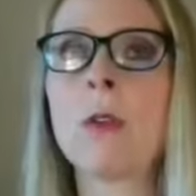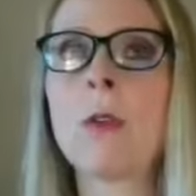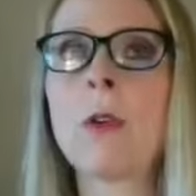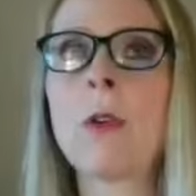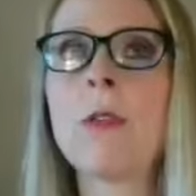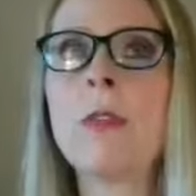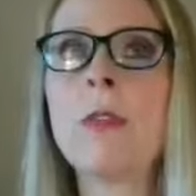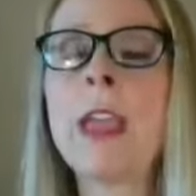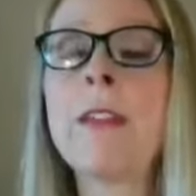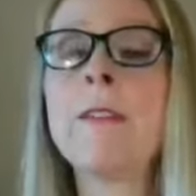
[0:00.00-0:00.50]

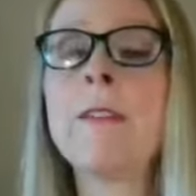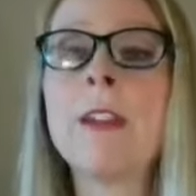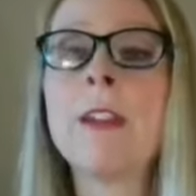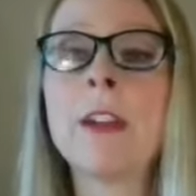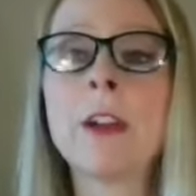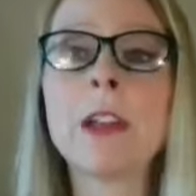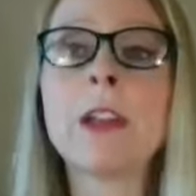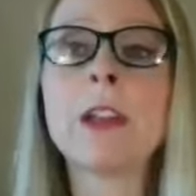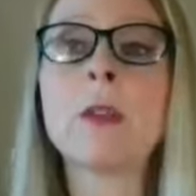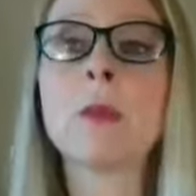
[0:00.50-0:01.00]
they
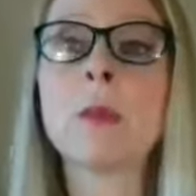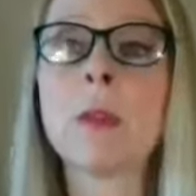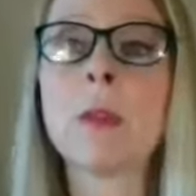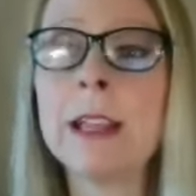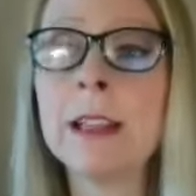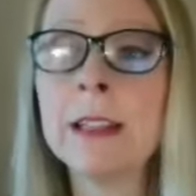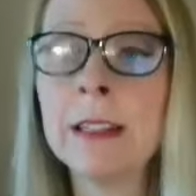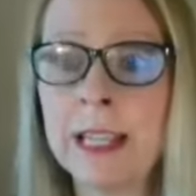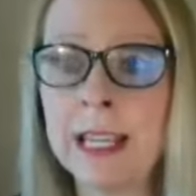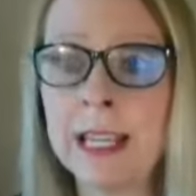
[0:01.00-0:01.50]
vary
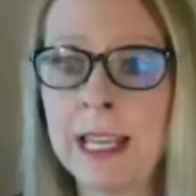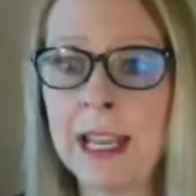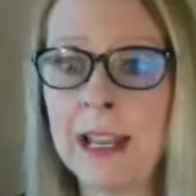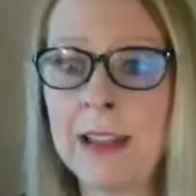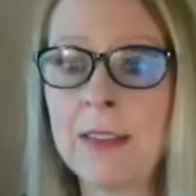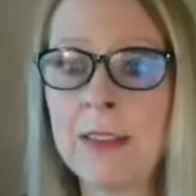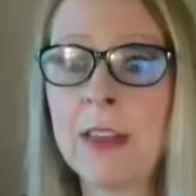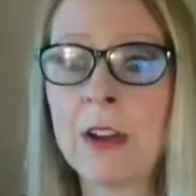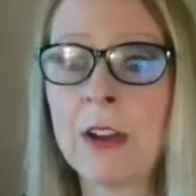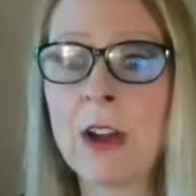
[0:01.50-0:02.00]
greatly
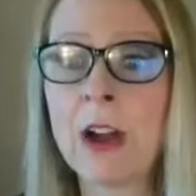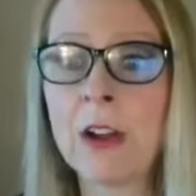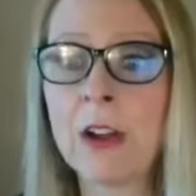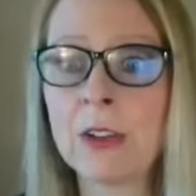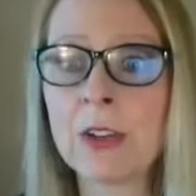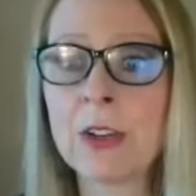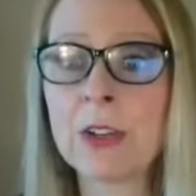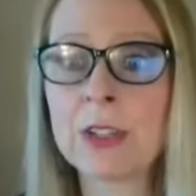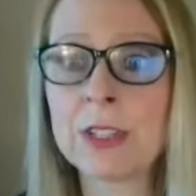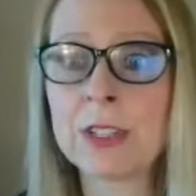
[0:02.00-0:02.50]
in their
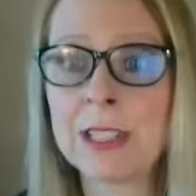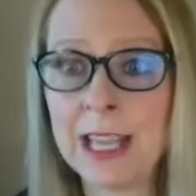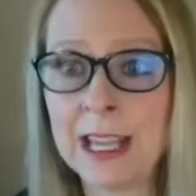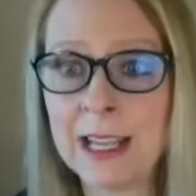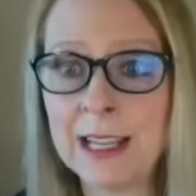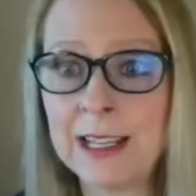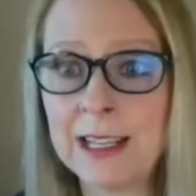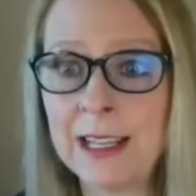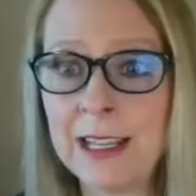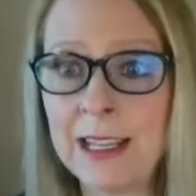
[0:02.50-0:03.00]

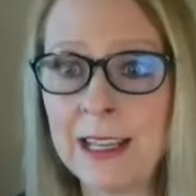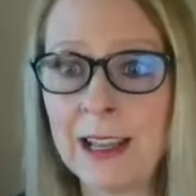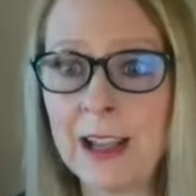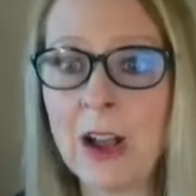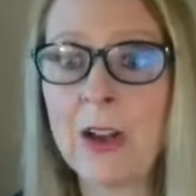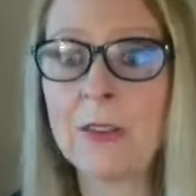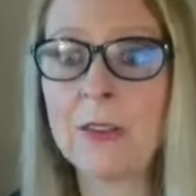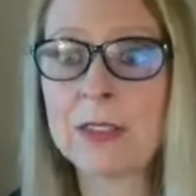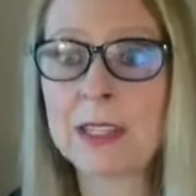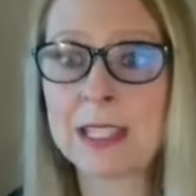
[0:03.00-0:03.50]
understanding
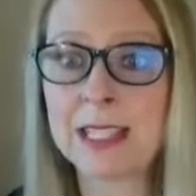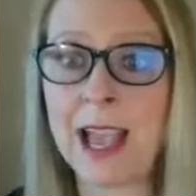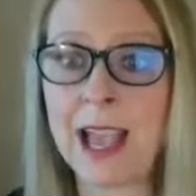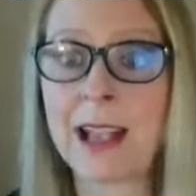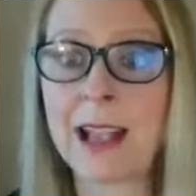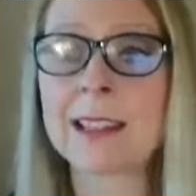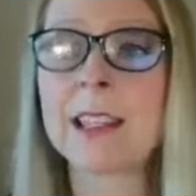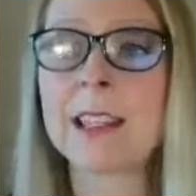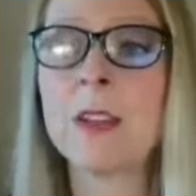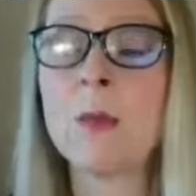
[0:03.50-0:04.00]
of
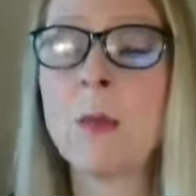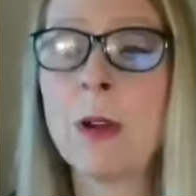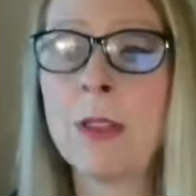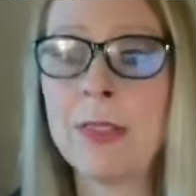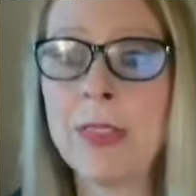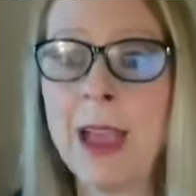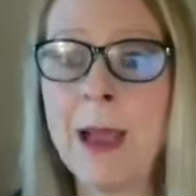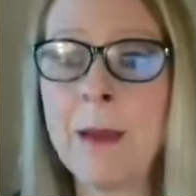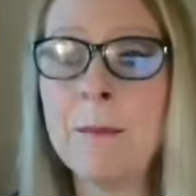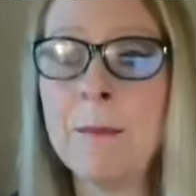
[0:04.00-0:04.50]
sex and
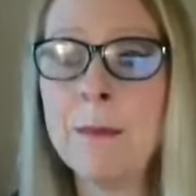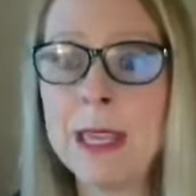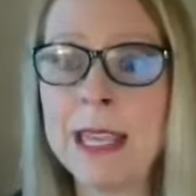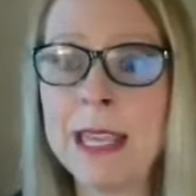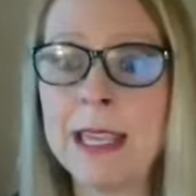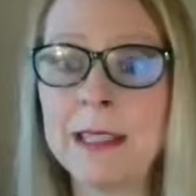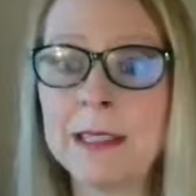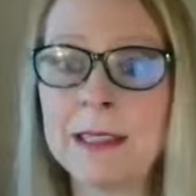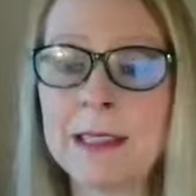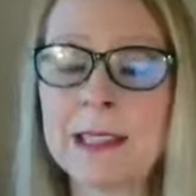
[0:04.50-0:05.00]
what that
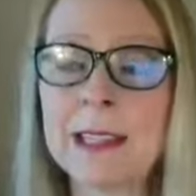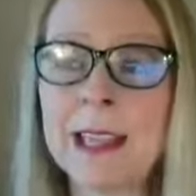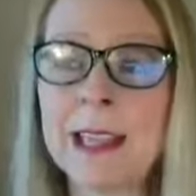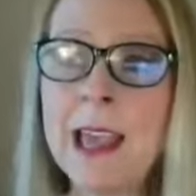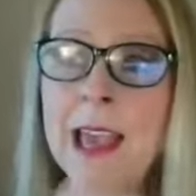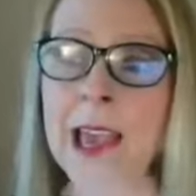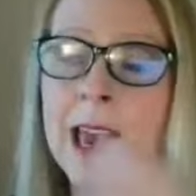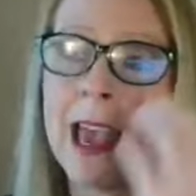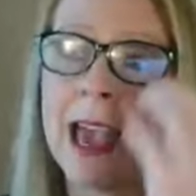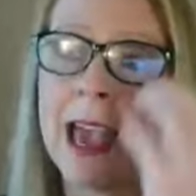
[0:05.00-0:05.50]
means.
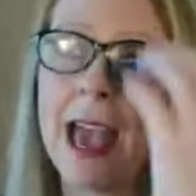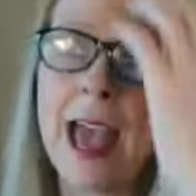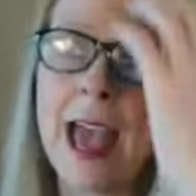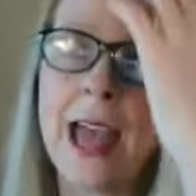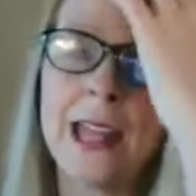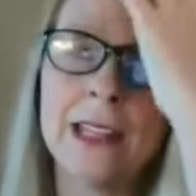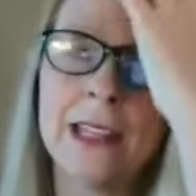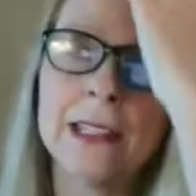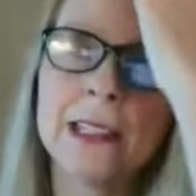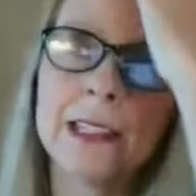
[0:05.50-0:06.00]

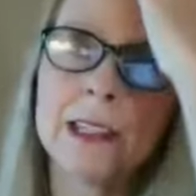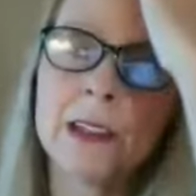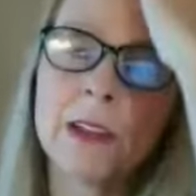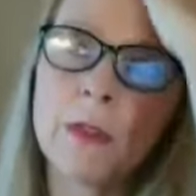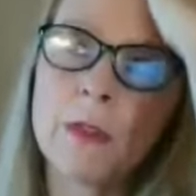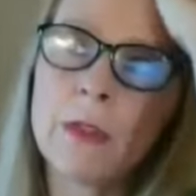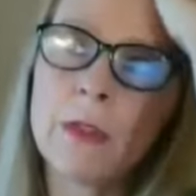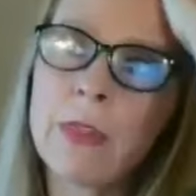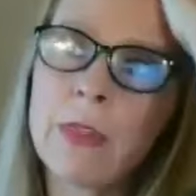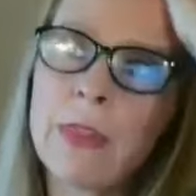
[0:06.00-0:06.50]
And
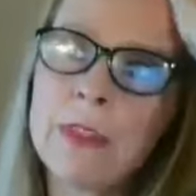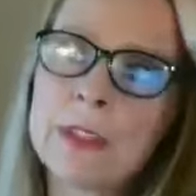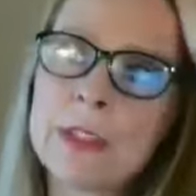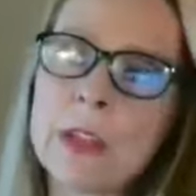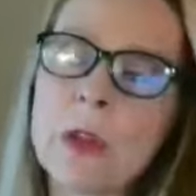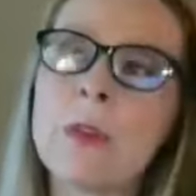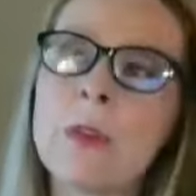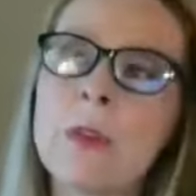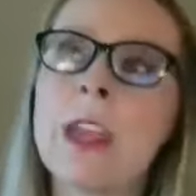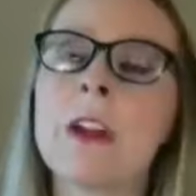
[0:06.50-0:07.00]

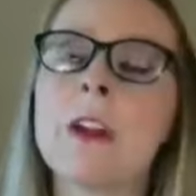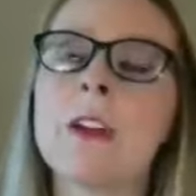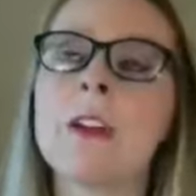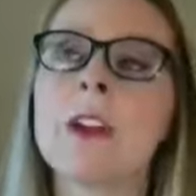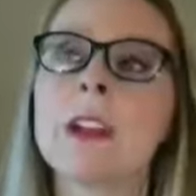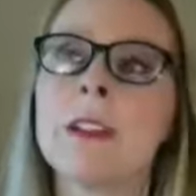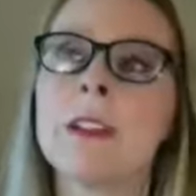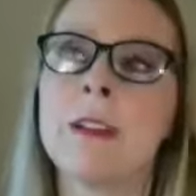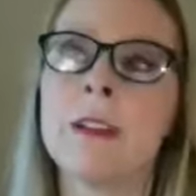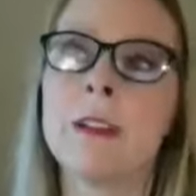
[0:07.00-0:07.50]
so they're
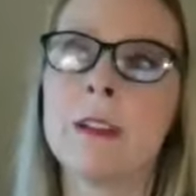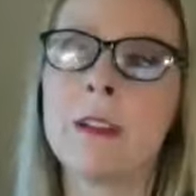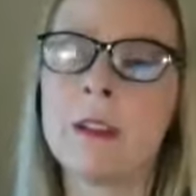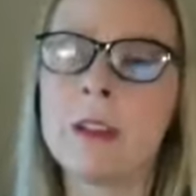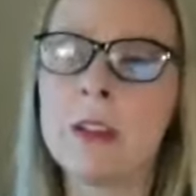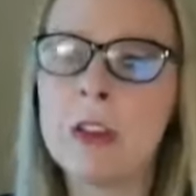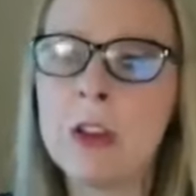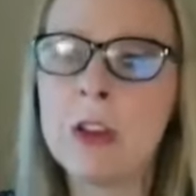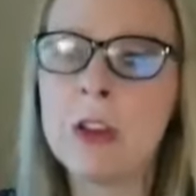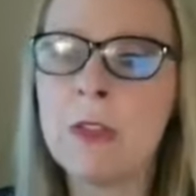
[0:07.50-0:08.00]
gonna,
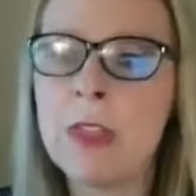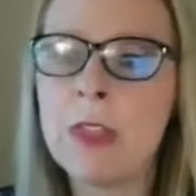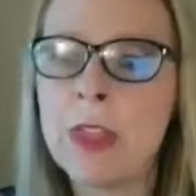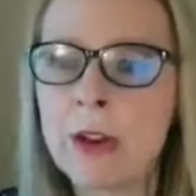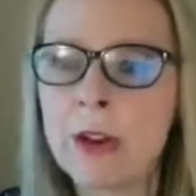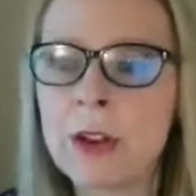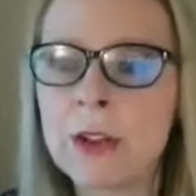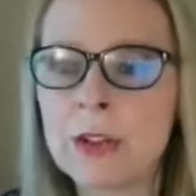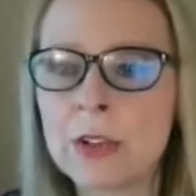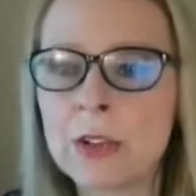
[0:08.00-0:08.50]

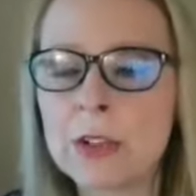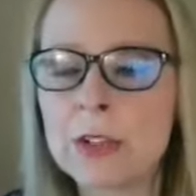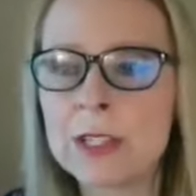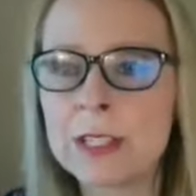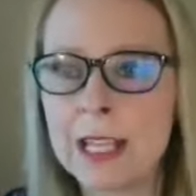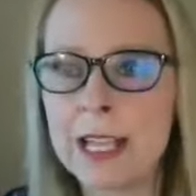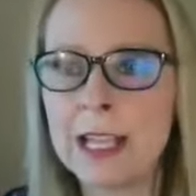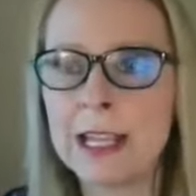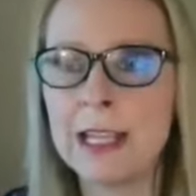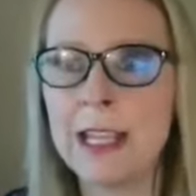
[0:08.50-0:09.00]
their
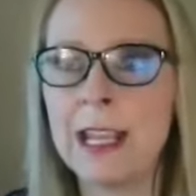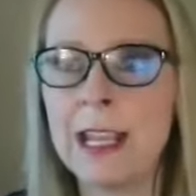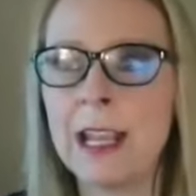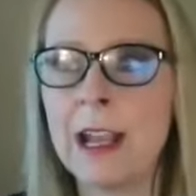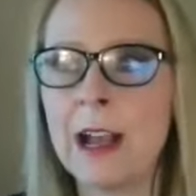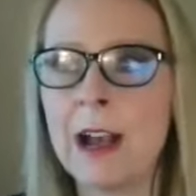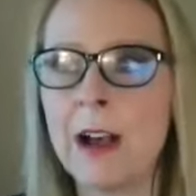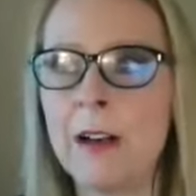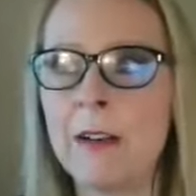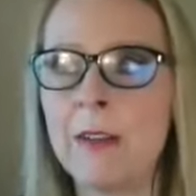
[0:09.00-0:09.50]
understanding
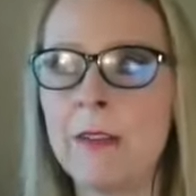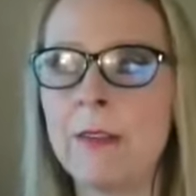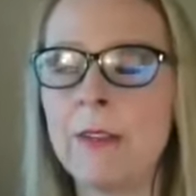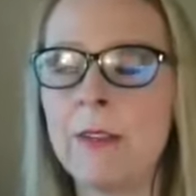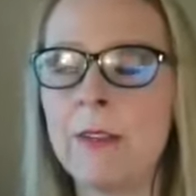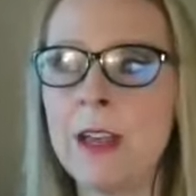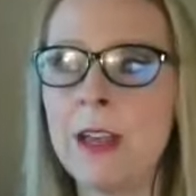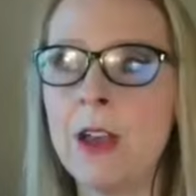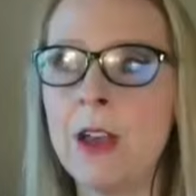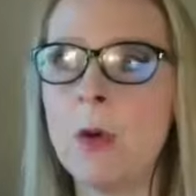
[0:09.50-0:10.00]
of
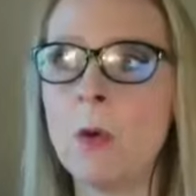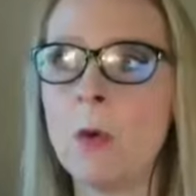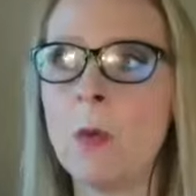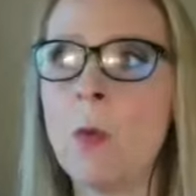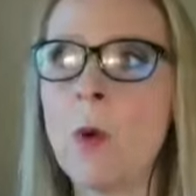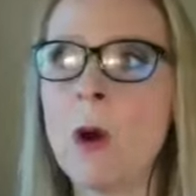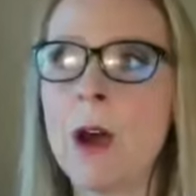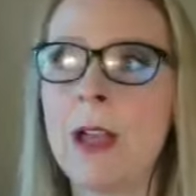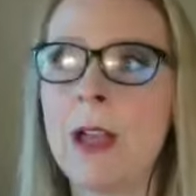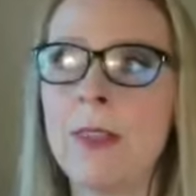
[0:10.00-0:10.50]

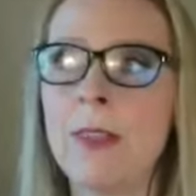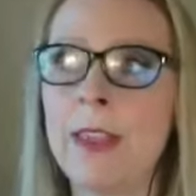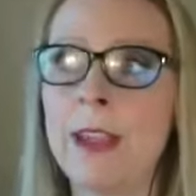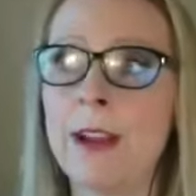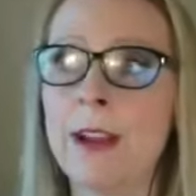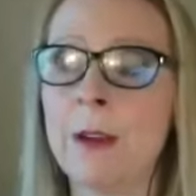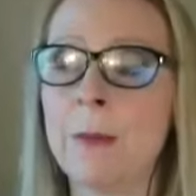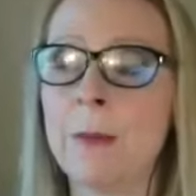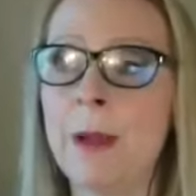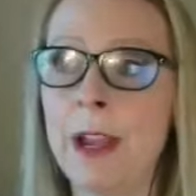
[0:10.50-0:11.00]
what
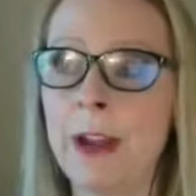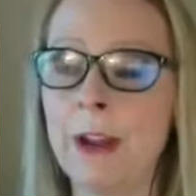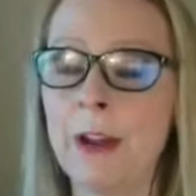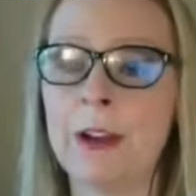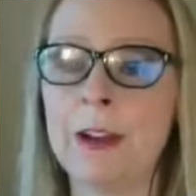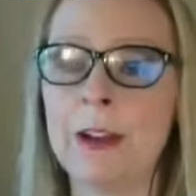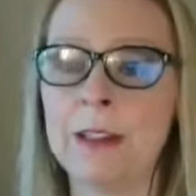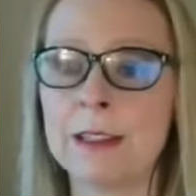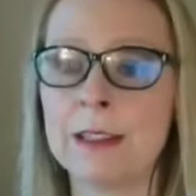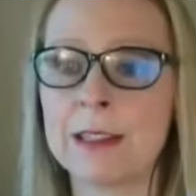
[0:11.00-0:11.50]
their
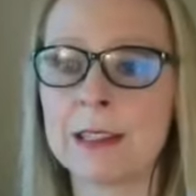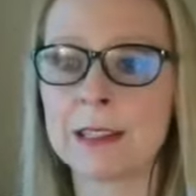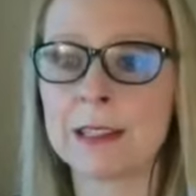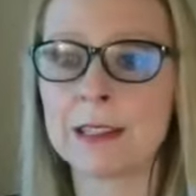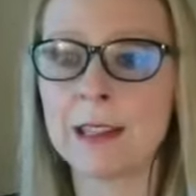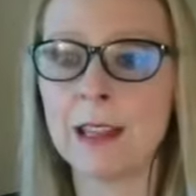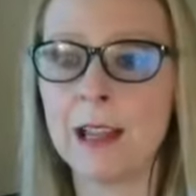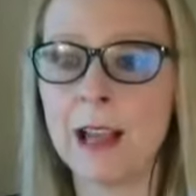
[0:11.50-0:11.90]
parents'